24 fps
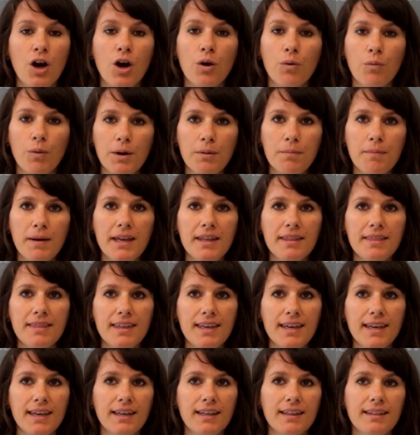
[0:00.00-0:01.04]
one may
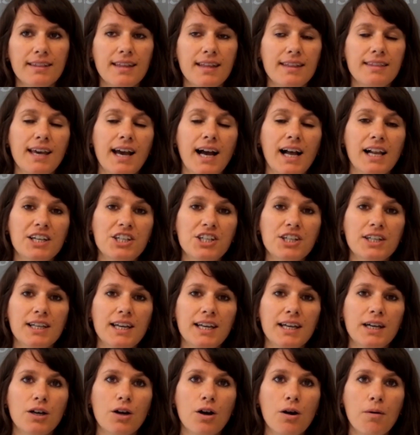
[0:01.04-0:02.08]
think that the algae
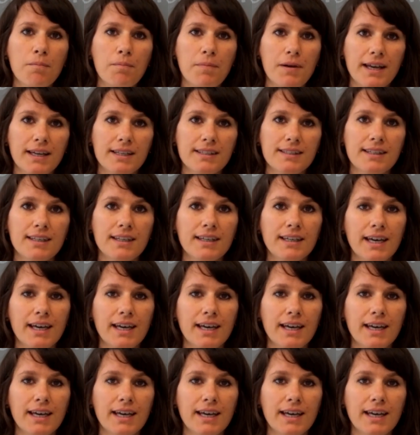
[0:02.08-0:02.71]
clay complex